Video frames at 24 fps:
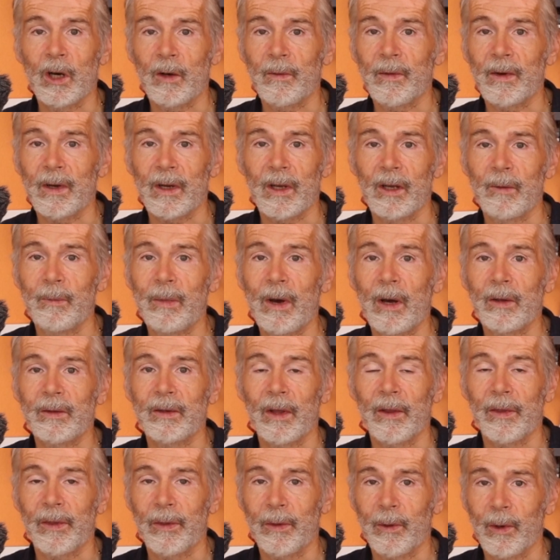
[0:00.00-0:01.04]
cover about
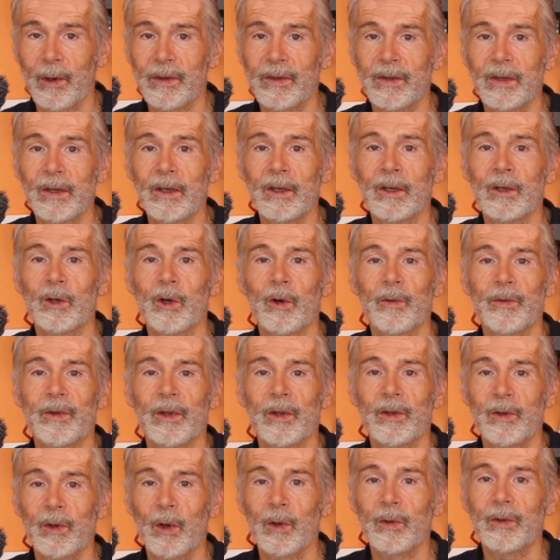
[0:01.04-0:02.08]
a third of
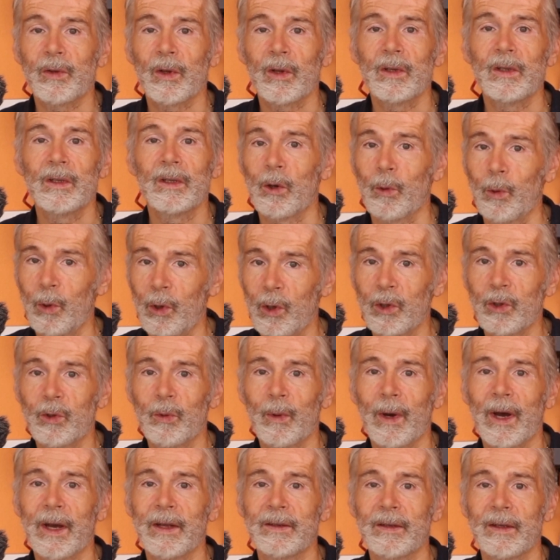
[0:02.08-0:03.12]
the total
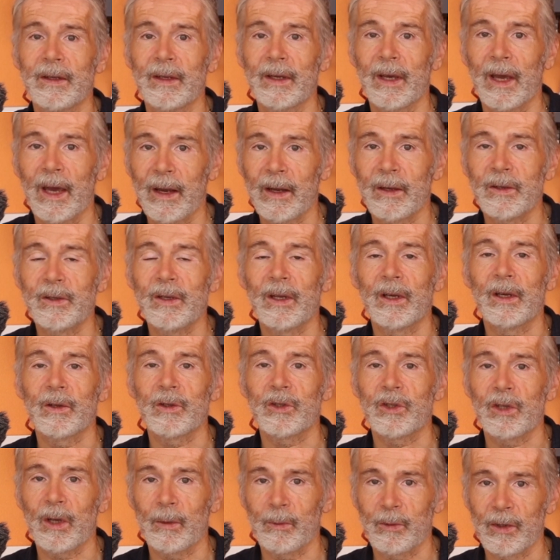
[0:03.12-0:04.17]
worldwide energy
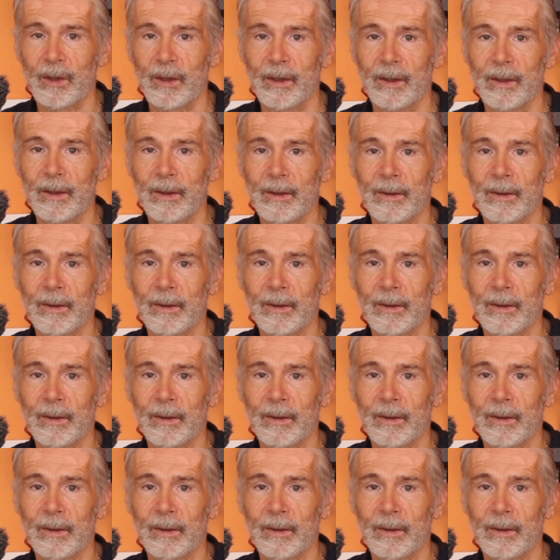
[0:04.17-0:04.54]
consumption.